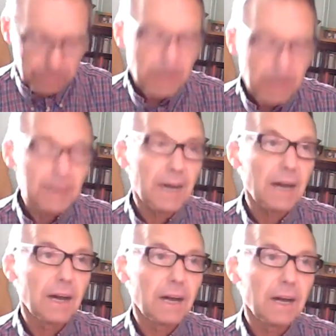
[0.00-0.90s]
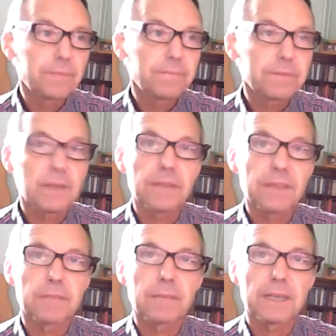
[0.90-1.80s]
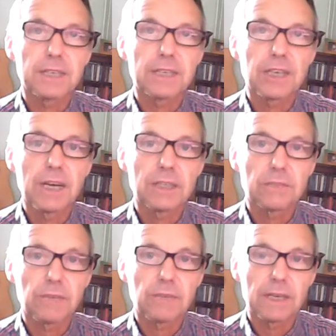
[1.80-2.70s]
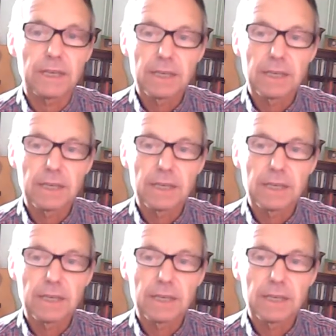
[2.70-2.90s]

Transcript: yeah, nothing's bloody changed really.